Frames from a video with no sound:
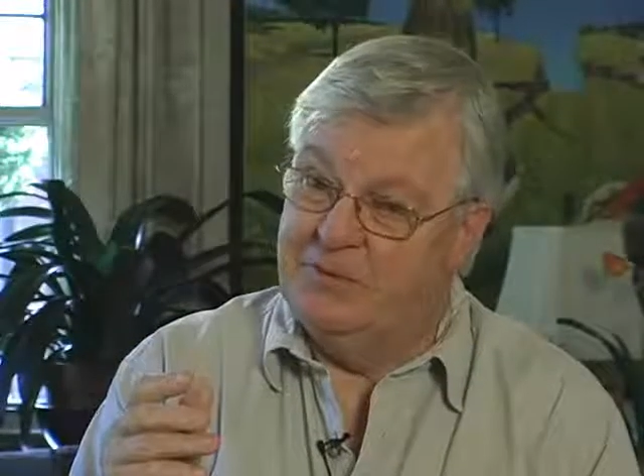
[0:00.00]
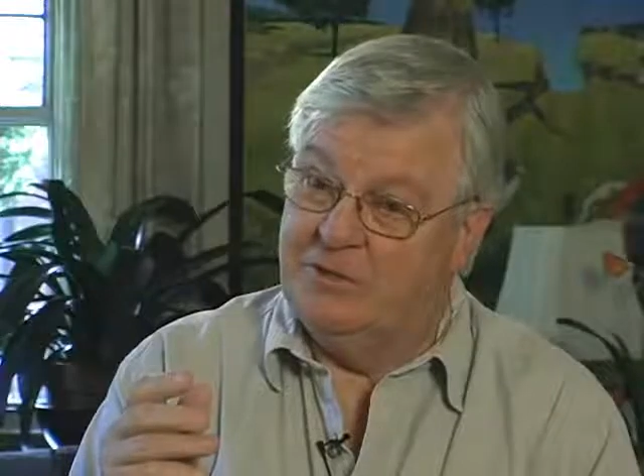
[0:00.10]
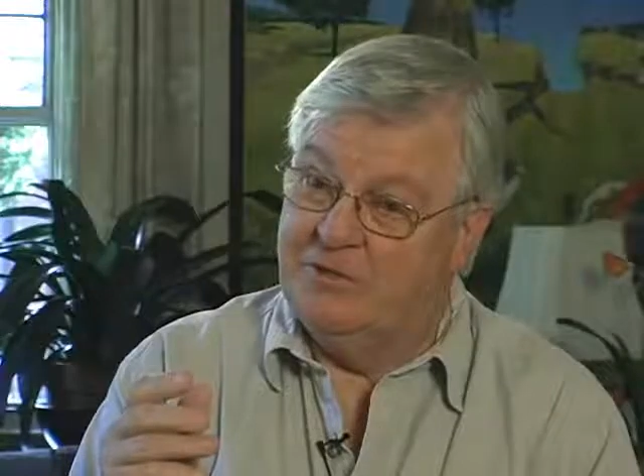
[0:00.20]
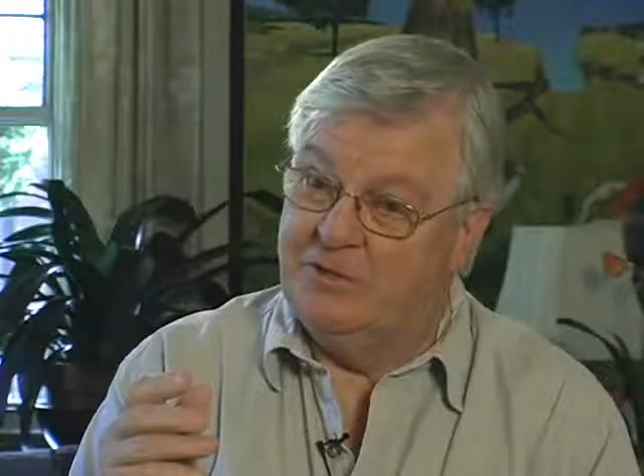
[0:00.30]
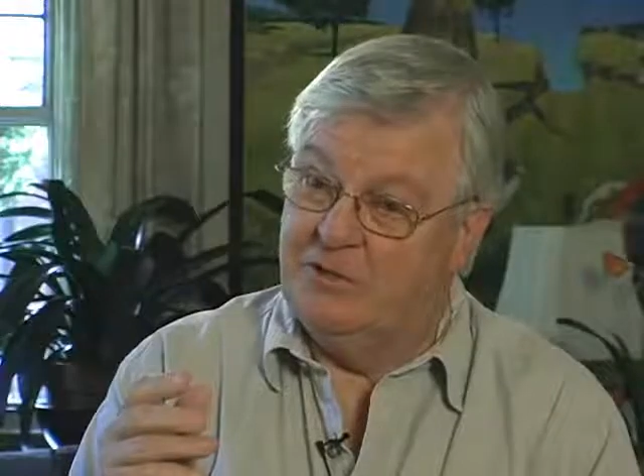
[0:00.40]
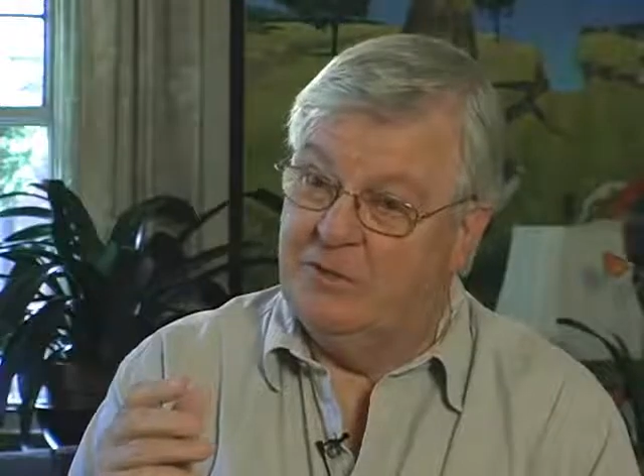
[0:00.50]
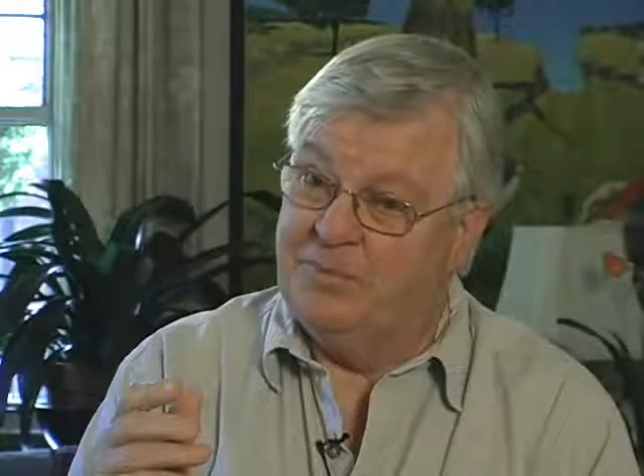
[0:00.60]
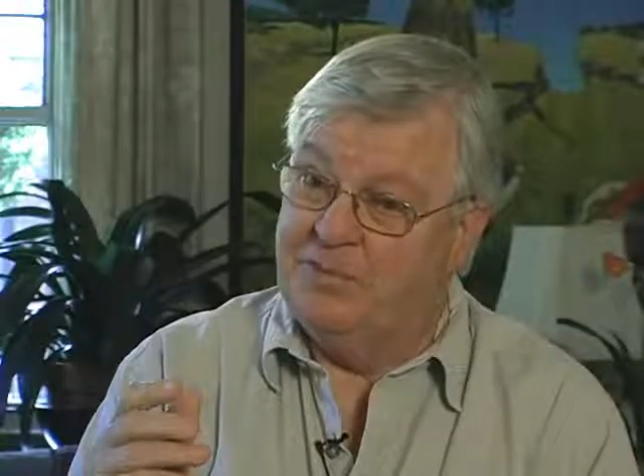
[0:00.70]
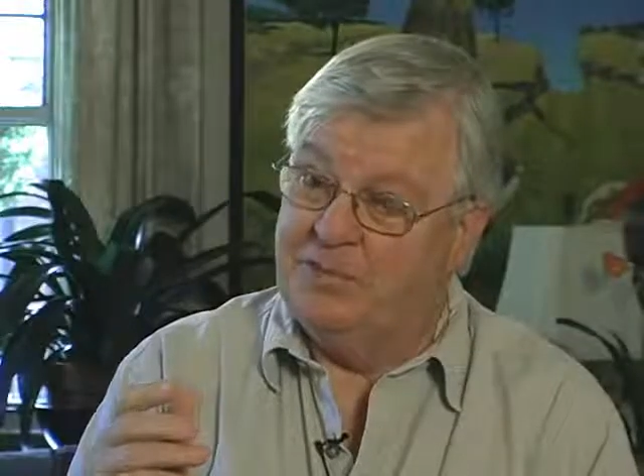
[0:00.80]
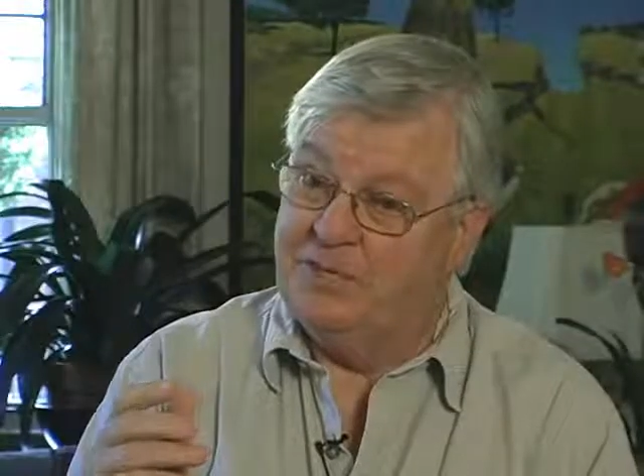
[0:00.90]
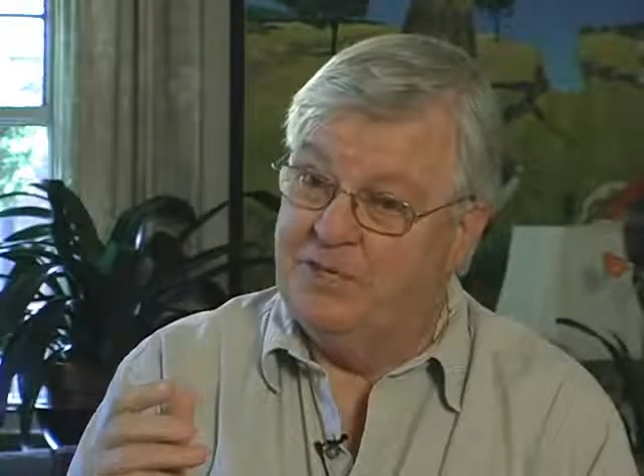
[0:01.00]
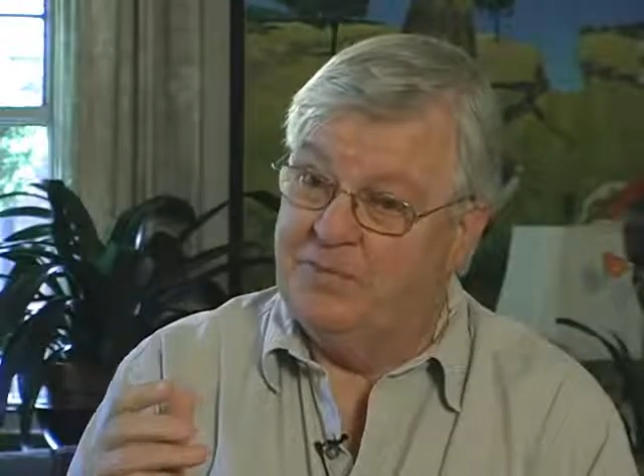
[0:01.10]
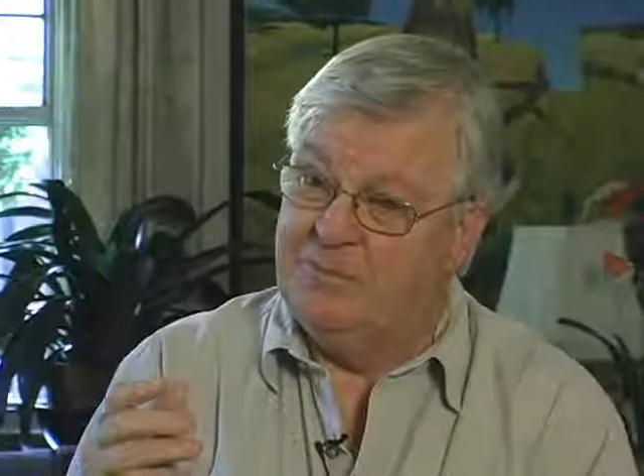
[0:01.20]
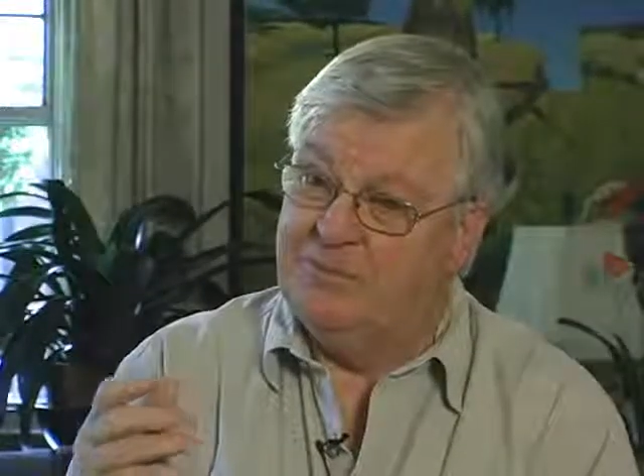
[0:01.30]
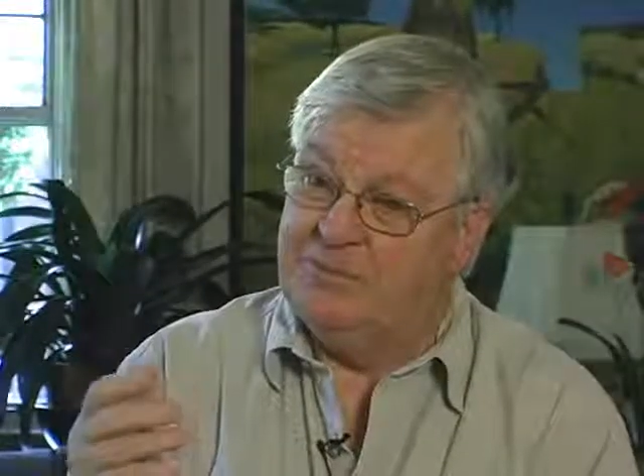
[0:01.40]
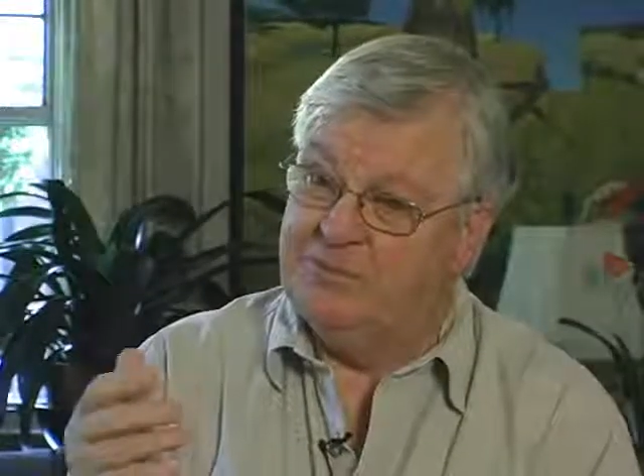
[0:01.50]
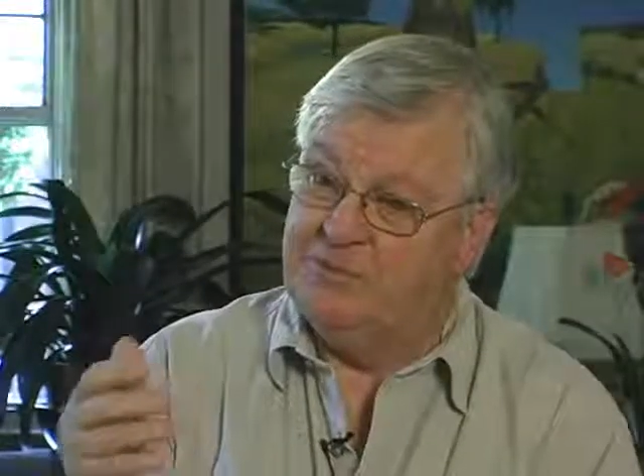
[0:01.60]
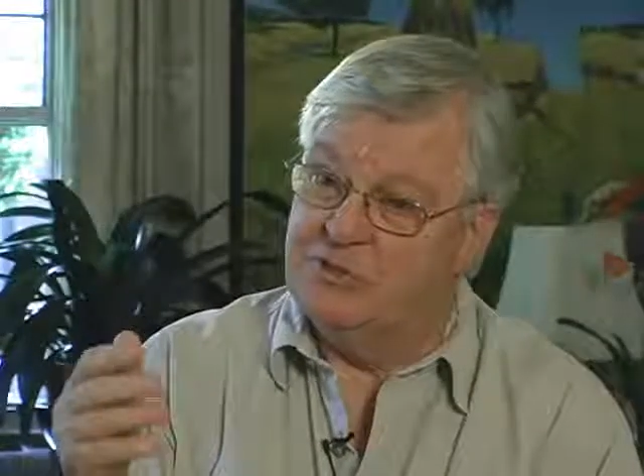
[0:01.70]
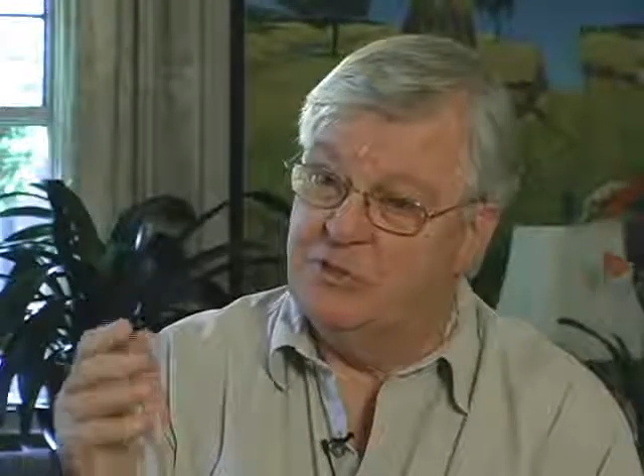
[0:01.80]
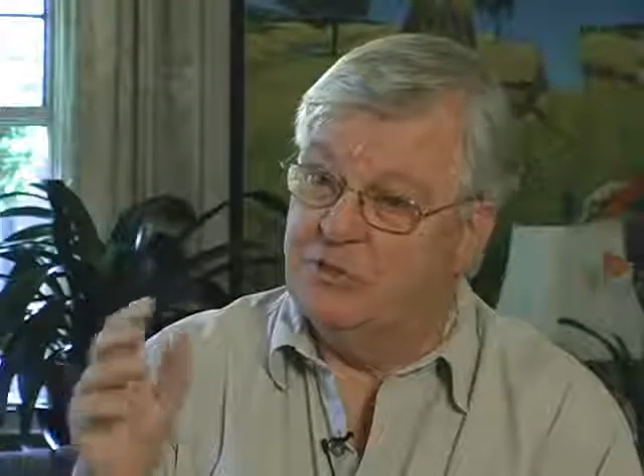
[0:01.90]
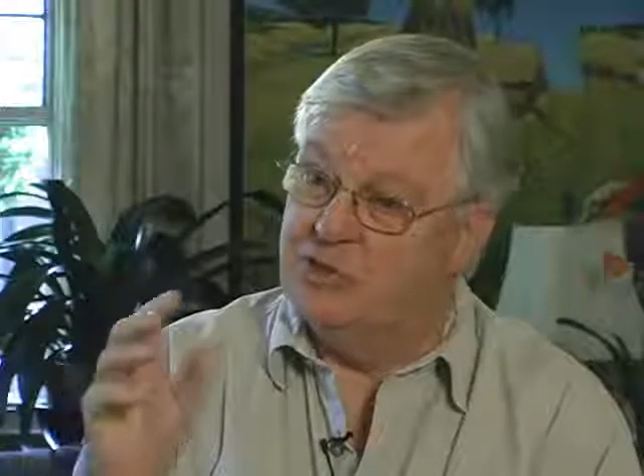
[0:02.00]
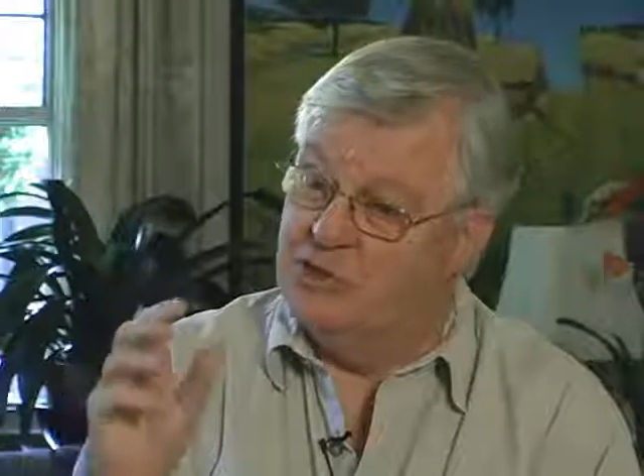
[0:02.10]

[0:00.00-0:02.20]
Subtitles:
on over a long period of time because it was all